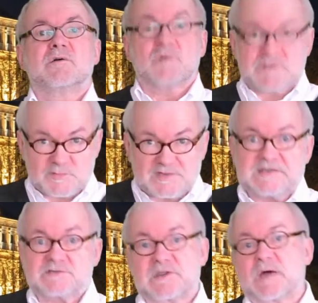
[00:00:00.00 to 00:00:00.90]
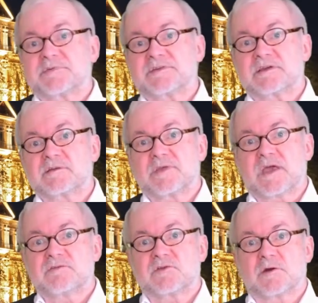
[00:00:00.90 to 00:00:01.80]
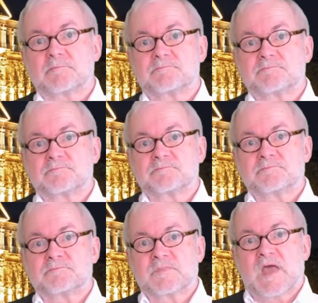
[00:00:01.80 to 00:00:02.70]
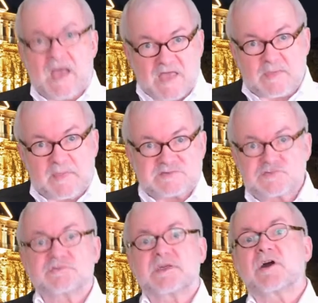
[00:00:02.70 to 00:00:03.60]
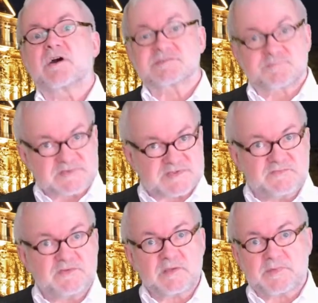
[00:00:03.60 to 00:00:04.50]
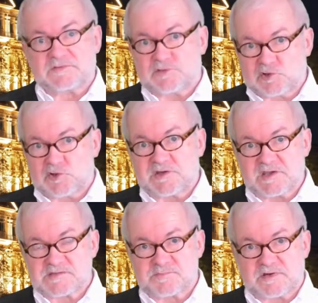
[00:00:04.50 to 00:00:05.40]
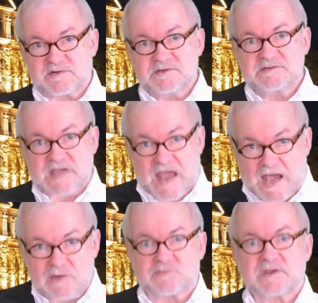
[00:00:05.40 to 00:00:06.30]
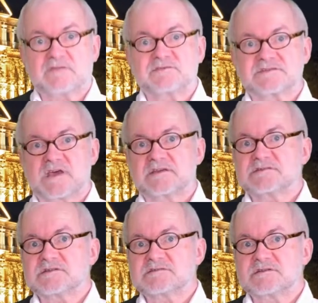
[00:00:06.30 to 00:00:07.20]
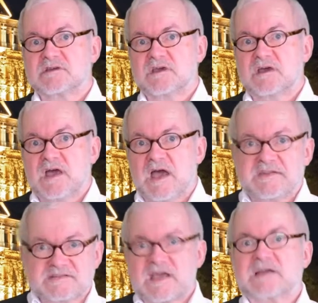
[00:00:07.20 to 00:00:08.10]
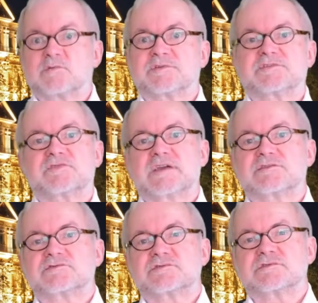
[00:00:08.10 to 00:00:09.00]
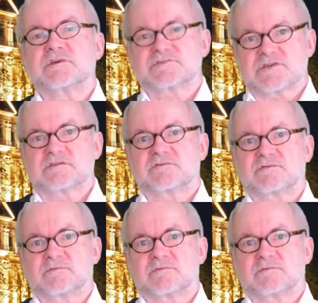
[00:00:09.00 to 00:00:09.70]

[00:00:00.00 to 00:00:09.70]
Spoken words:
which will lead to that particular behavior. And then make sure they are specific about the learning experience, how they have designed it, and exactly what they're trying to achieve.